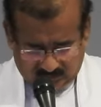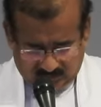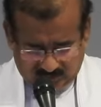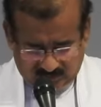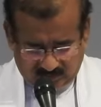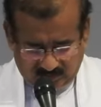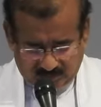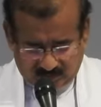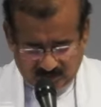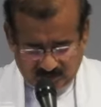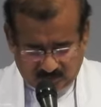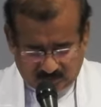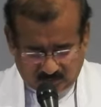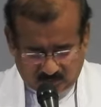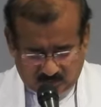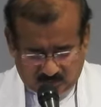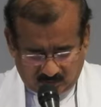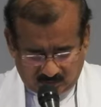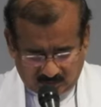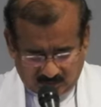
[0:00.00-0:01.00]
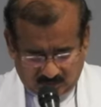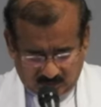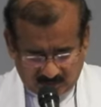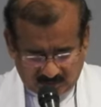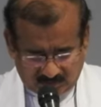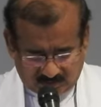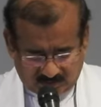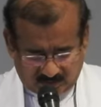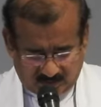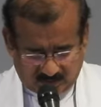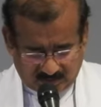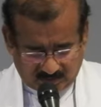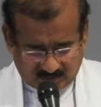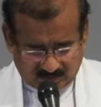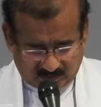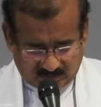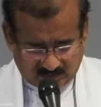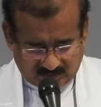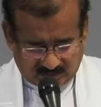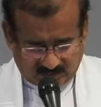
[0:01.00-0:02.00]
just listen to what God
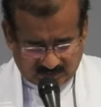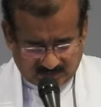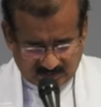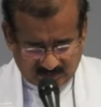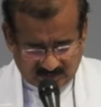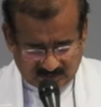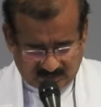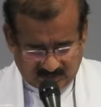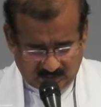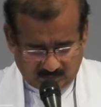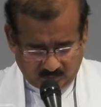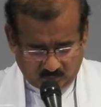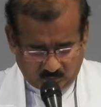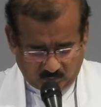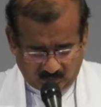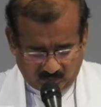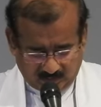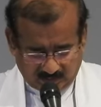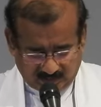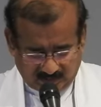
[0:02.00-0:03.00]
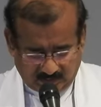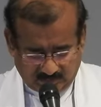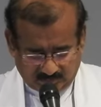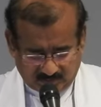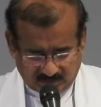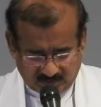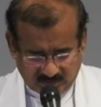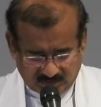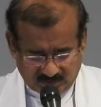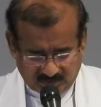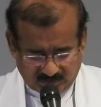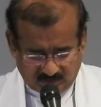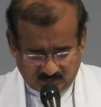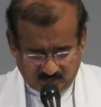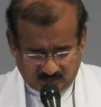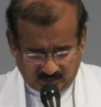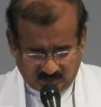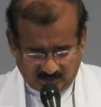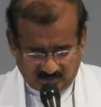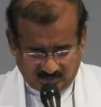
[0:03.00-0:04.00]
says in 2 Samuel chapter
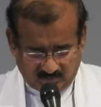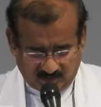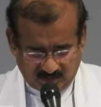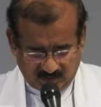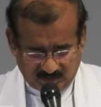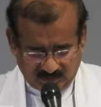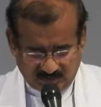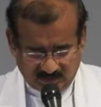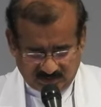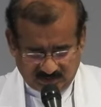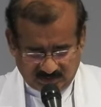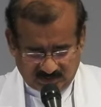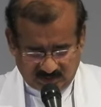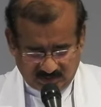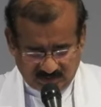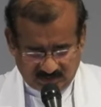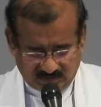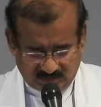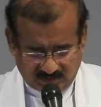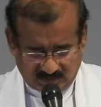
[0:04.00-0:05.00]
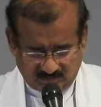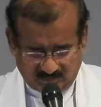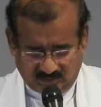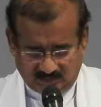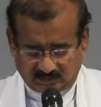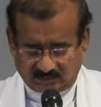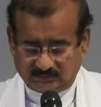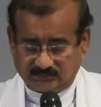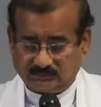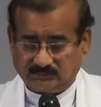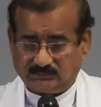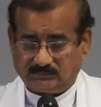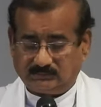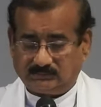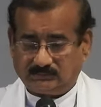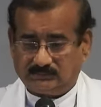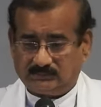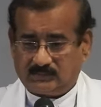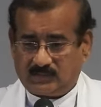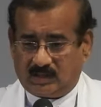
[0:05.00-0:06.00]
7, verse 6 and 7.
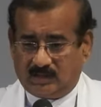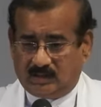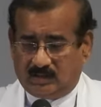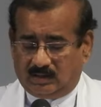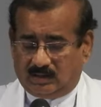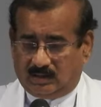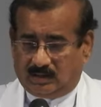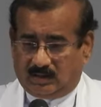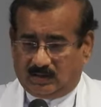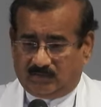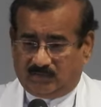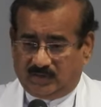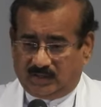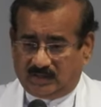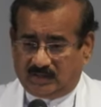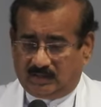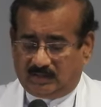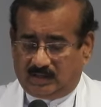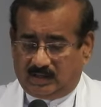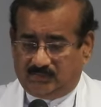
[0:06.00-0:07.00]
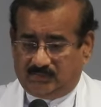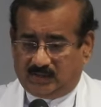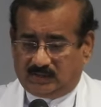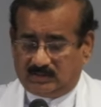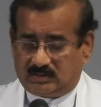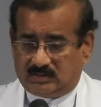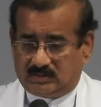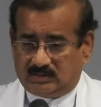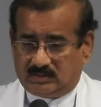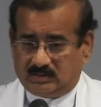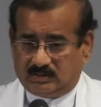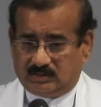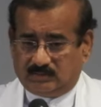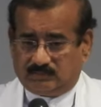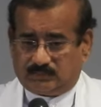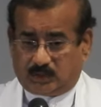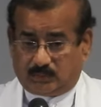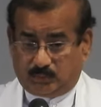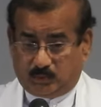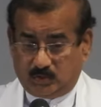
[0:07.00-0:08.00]
When David
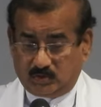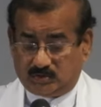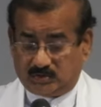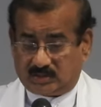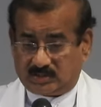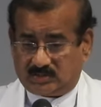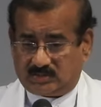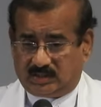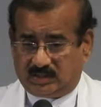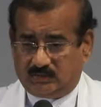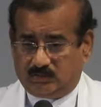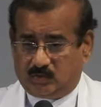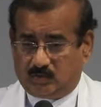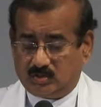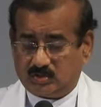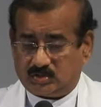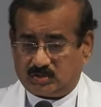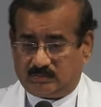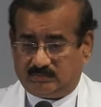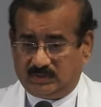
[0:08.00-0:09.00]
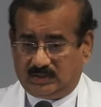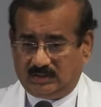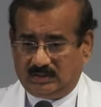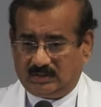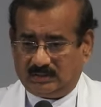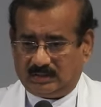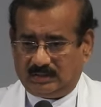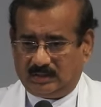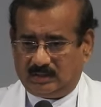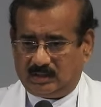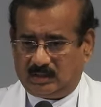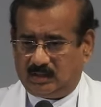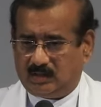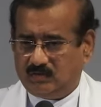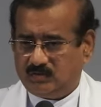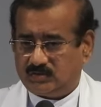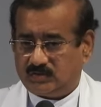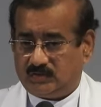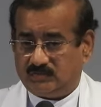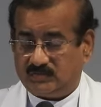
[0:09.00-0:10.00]
proposes that he wants to build a
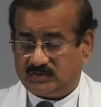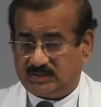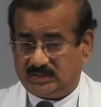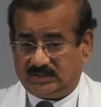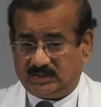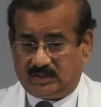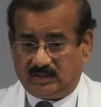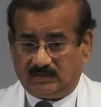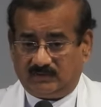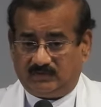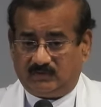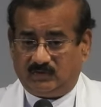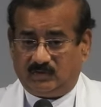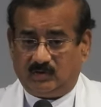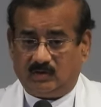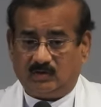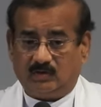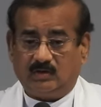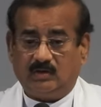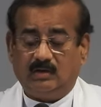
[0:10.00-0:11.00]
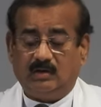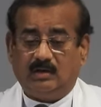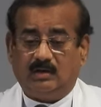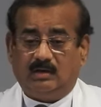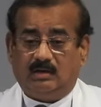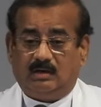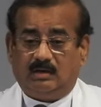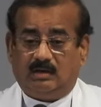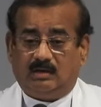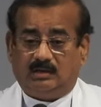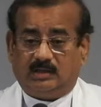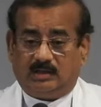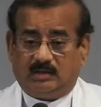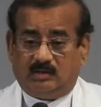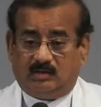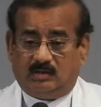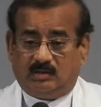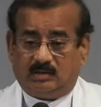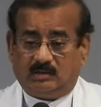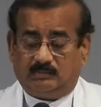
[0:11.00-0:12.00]
house of cedar for the
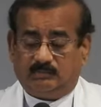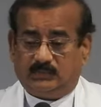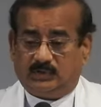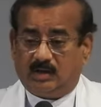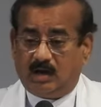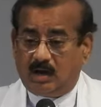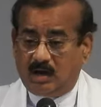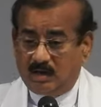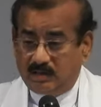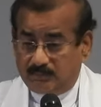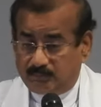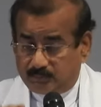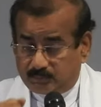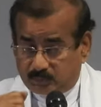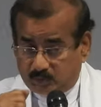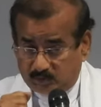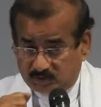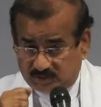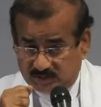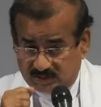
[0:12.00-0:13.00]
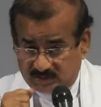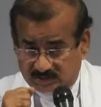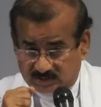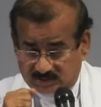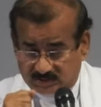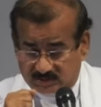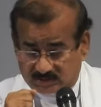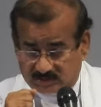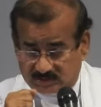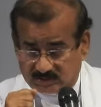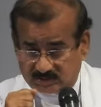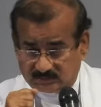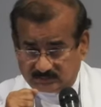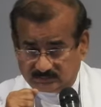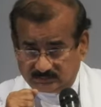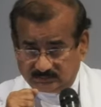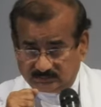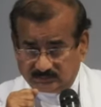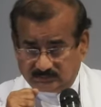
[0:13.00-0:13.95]
Lord, God protests.